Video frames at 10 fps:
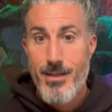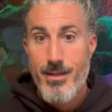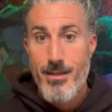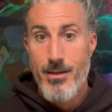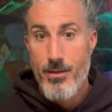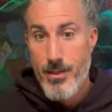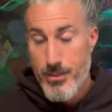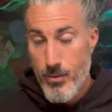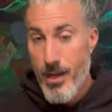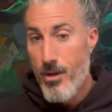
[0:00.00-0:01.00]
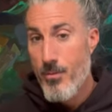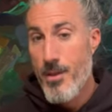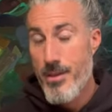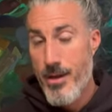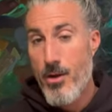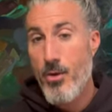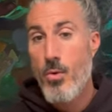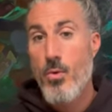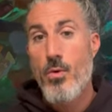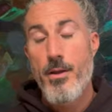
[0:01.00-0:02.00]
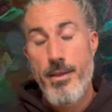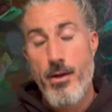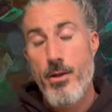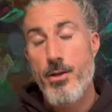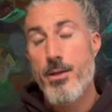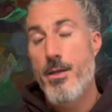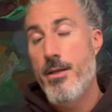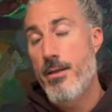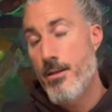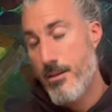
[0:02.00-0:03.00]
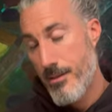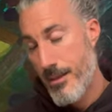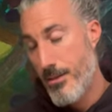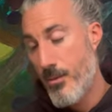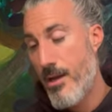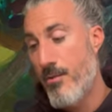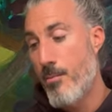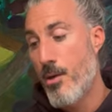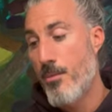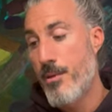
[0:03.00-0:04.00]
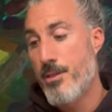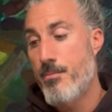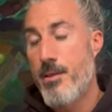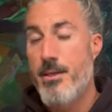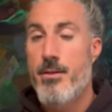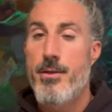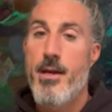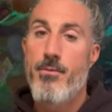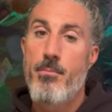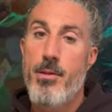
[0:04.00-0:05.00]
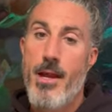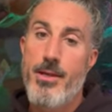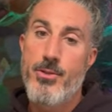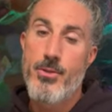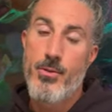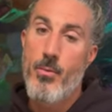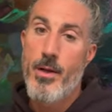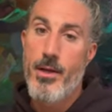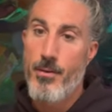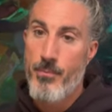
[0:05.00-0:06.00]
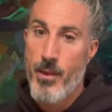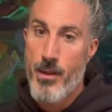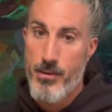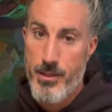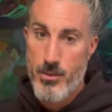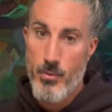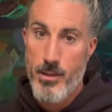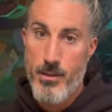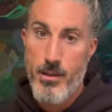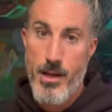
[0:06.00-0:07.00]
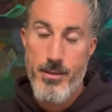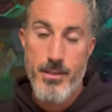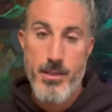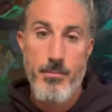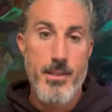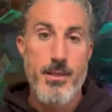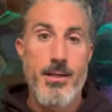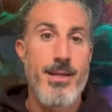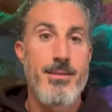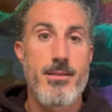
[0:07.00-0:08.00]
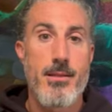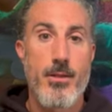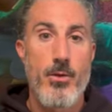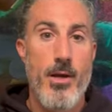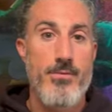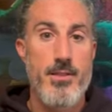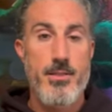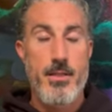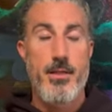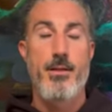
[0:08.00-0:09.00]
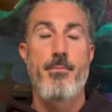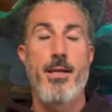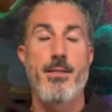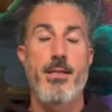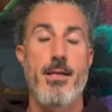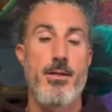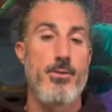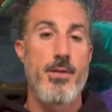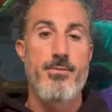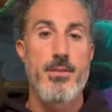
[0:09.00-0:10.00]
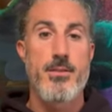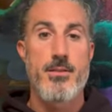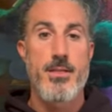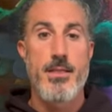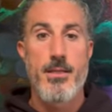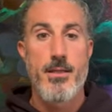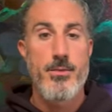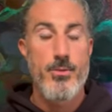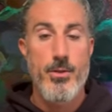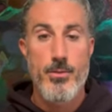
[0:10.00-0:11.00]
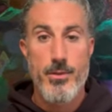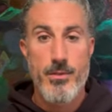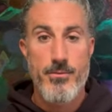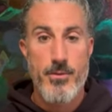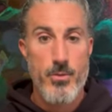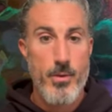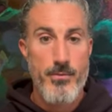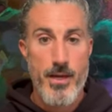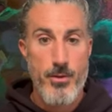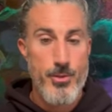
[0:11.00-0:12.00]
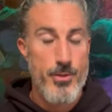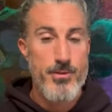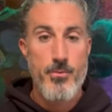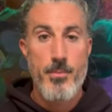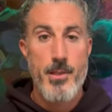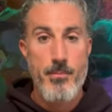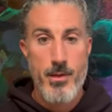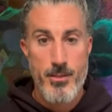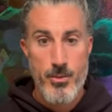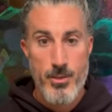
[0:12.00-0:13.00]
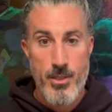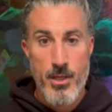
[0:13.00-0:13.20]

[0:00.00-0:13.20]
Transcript: You know, they do help and they are cool and they are good. They do have a purpose, but it'll never blast you the way this will. And this can be done instantly. You don't have to sit here and meditate. You don't have to sit and do yoga for 12 hours. You don't have to repeat mantras.